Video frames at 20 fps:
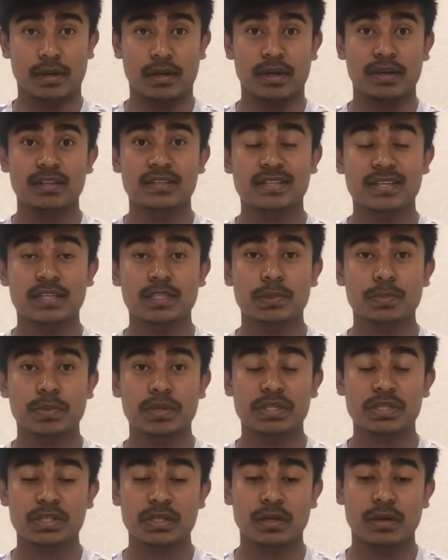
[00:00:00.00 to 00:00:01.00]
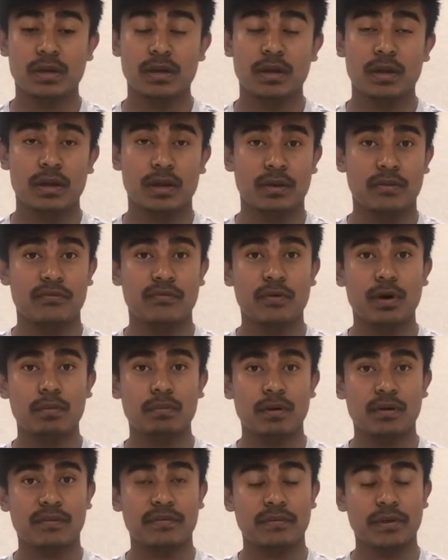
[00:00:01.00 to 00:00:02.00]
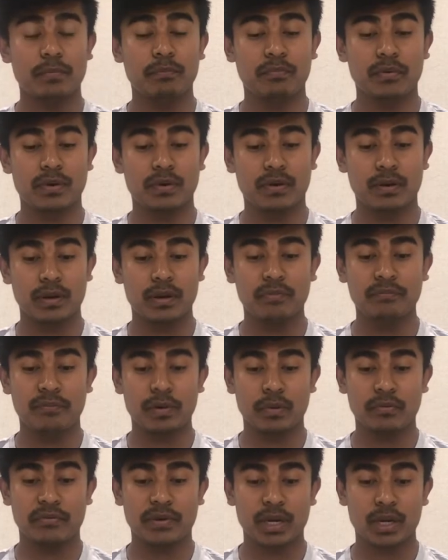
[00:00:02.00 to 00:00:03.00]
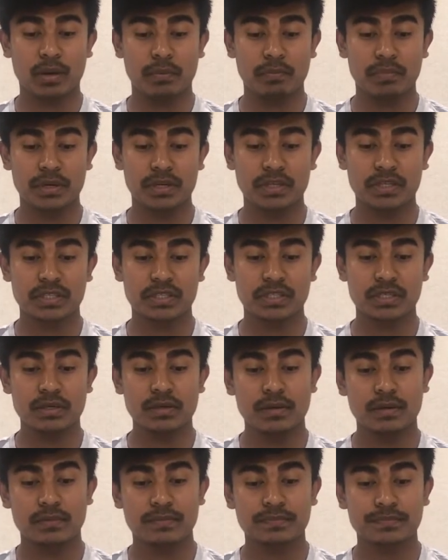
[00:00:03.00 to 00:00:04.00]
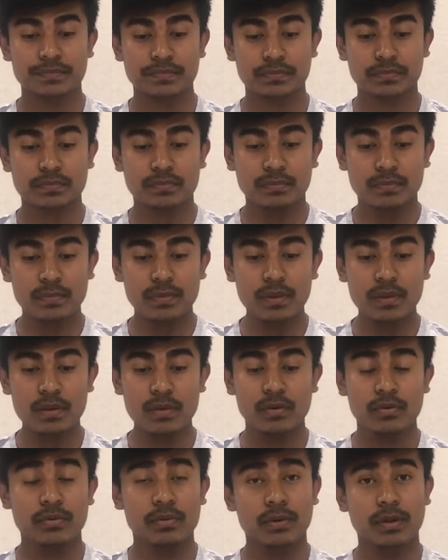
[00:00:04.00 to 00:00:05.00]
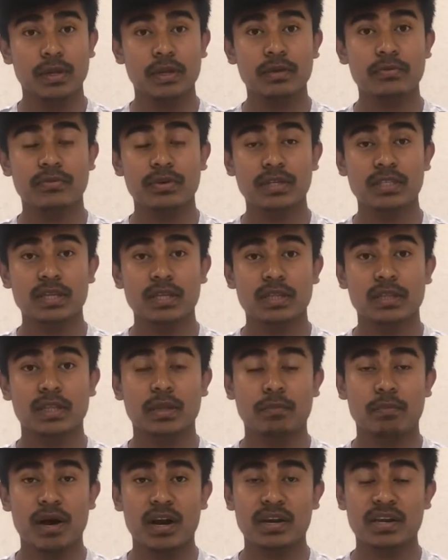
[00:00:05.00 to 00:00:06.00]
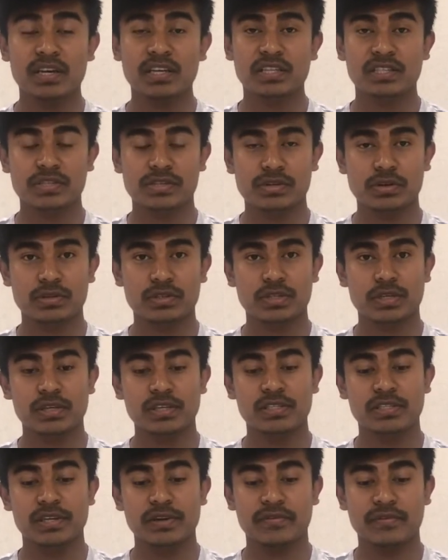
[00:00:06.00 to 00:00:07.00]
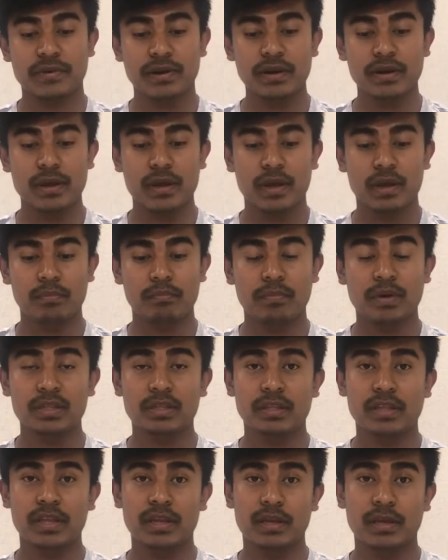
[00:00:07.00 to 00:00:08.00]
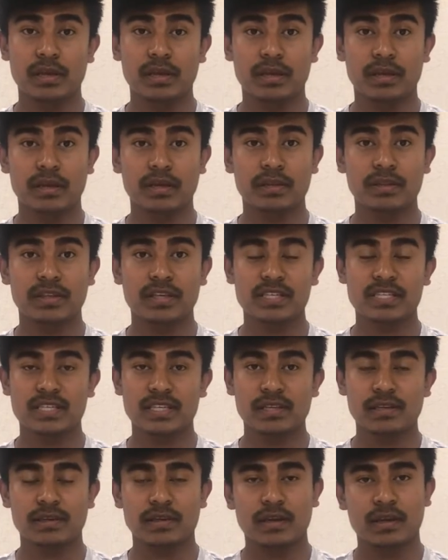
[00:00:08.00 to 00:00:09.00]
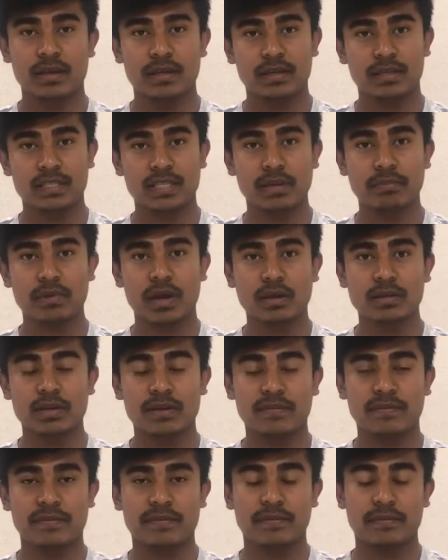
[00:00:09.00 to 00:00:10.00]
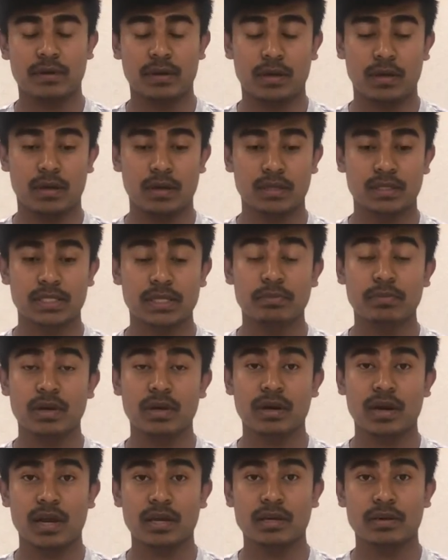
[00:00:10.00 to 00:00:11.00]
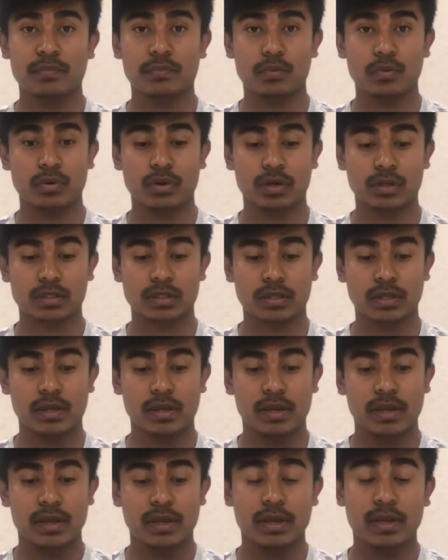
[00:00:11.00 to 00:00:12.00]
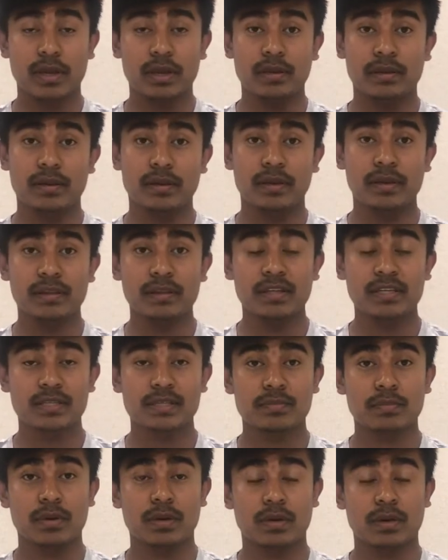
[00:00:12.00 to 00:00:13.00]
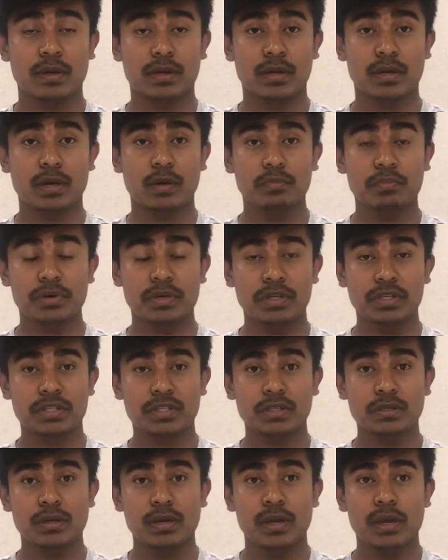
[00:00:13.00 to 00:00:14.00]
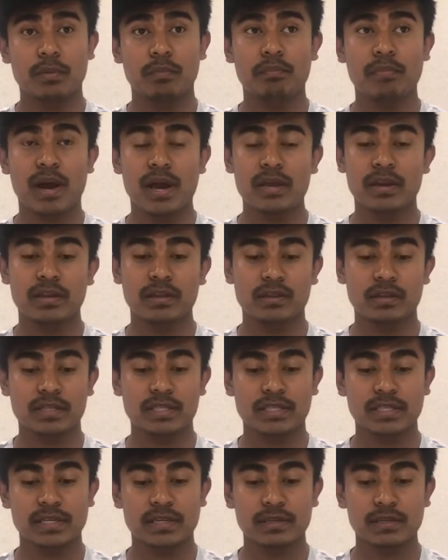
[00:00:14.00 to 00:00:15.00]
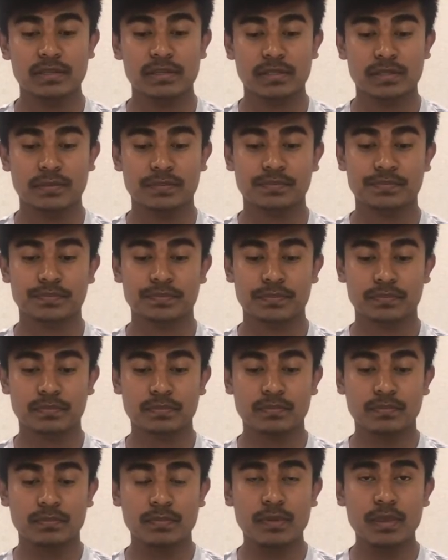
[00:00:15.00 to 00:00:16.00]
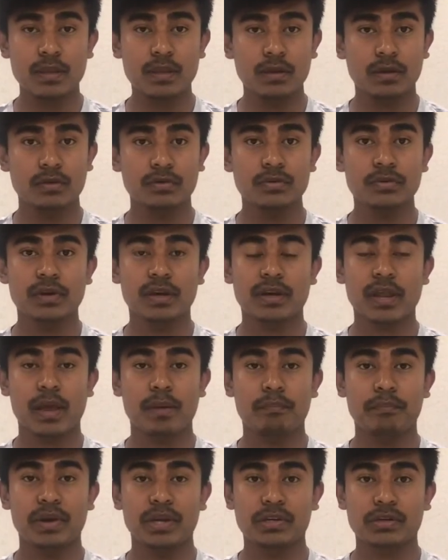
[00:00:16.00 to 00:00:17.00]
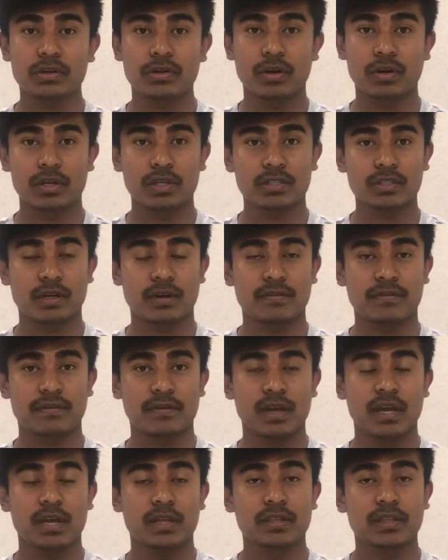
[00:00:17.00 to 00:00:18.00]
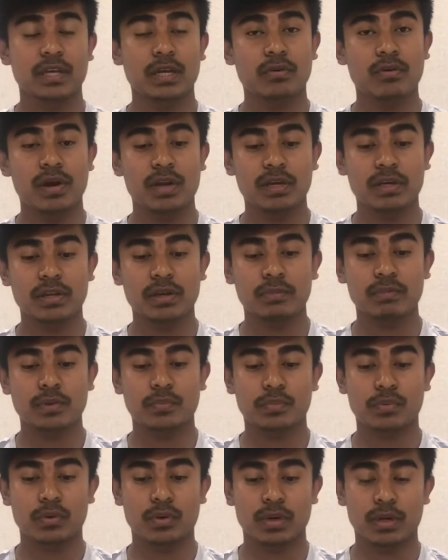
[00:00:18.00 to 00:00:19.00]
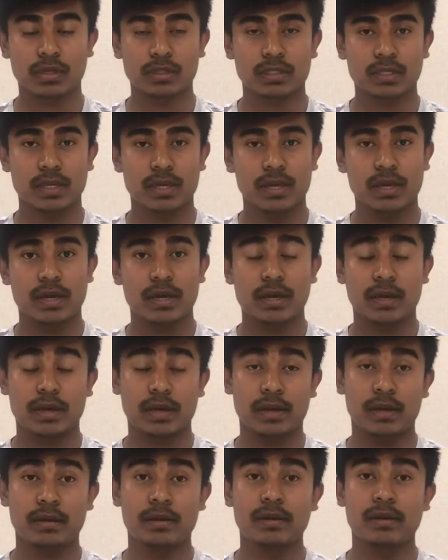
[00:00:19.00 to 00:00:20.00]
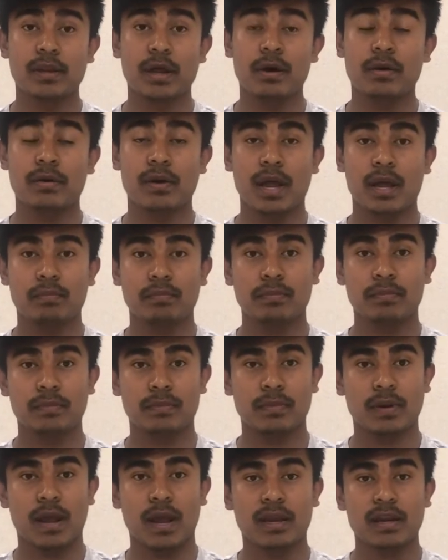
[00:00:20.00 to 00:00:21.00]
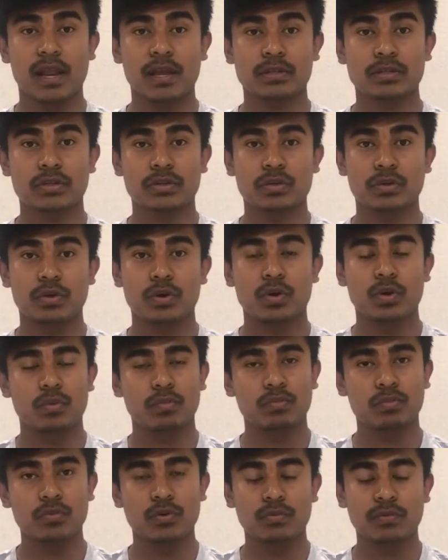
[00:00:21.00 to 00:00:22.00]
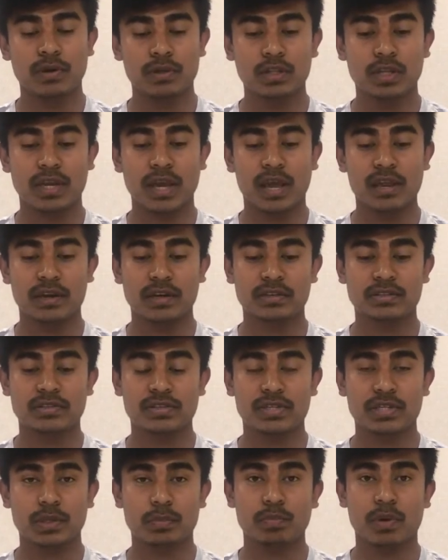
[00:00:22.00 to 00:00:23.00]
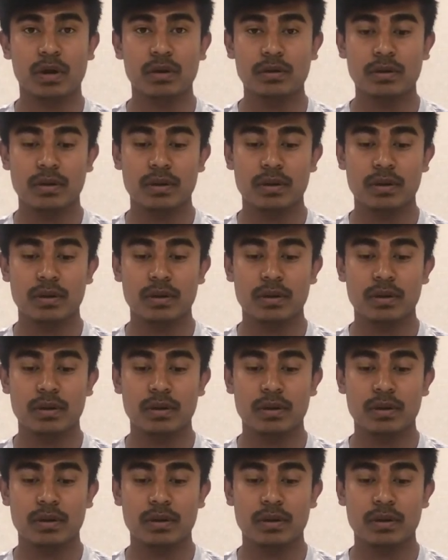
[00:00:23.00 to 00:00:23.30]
It's a special form of imperfect competition in which the market structure is different, but they sell similar kind of products. And in this competition, buyer and the sellers do not have better knowledge of the quality of the product. And now I like to move on the characteristic part.